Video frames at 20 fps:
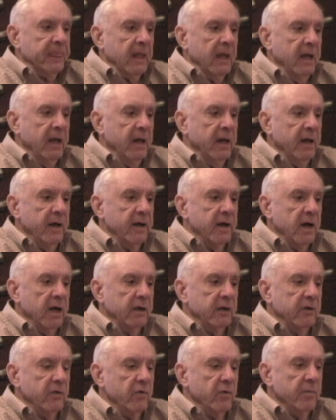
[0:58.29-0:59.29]
And I
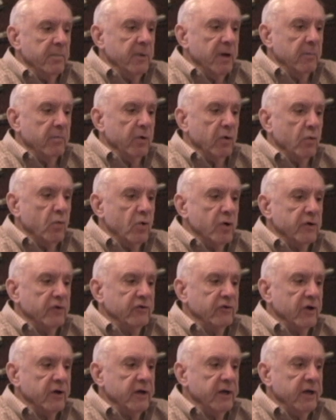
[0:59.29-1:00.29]
can remember one
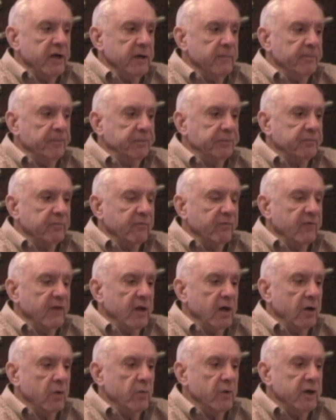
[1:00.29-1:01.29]
Sunday,
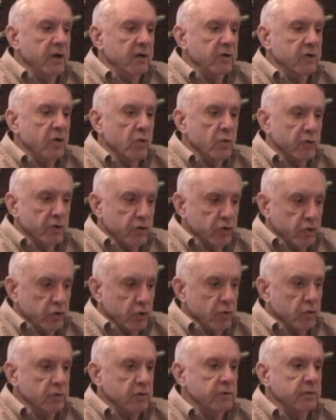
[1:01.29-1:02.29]
we had gone to
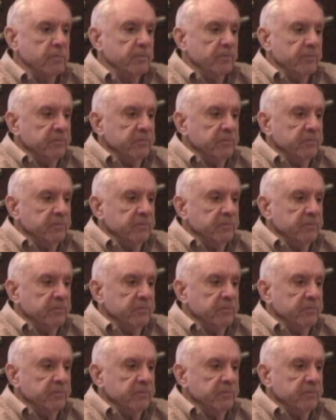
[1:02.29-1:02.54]
church.